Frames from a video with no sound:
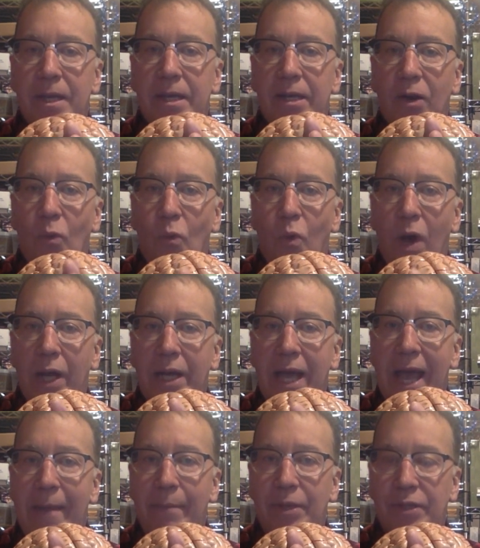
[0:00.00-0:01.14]
you know, one
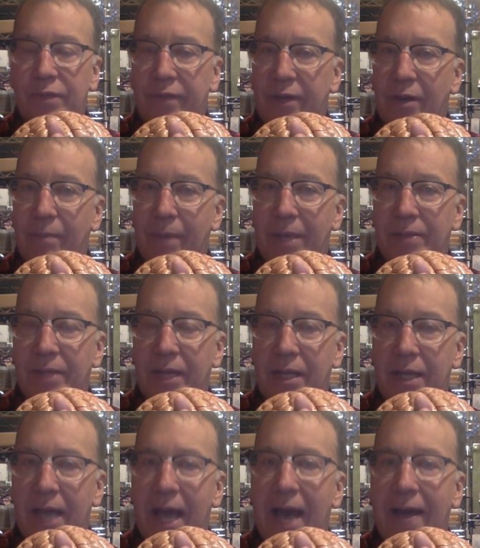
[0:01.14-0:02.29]
hemisphere
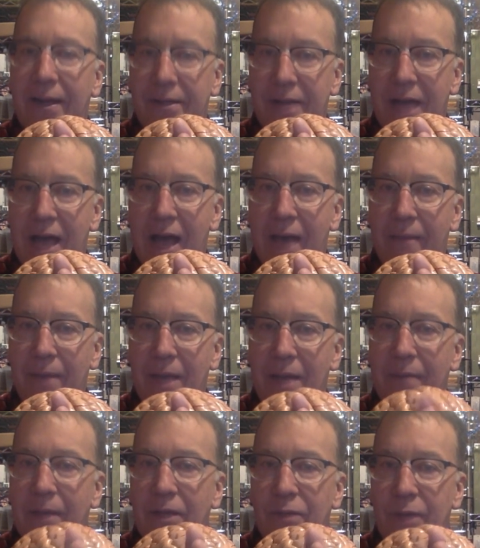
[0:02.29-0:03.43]
basically at a time
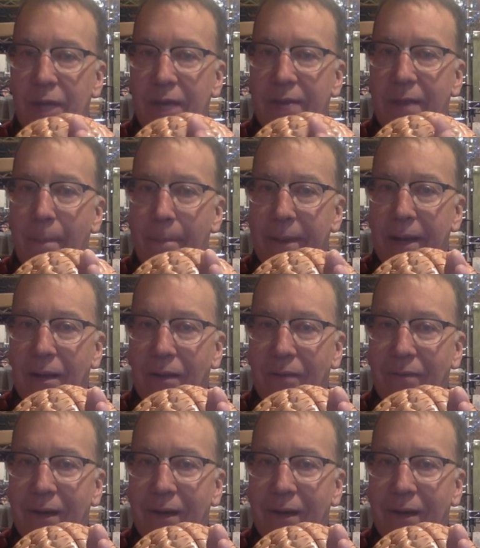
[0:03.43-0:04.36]
because when you hit the middle,